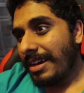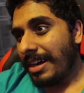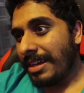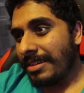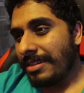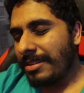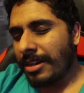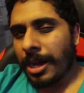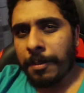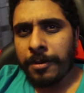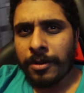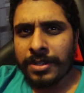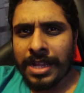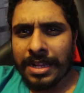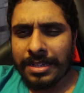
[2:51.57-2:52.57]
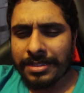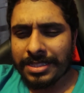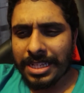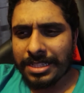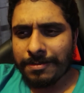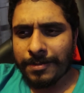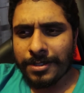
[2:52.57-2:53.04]
I did a couple online
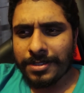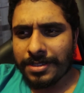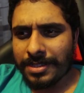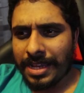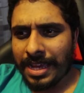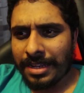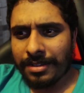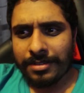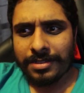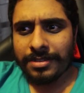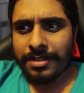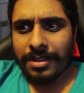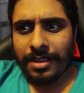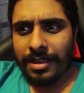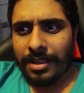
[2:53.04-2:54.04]
assessments and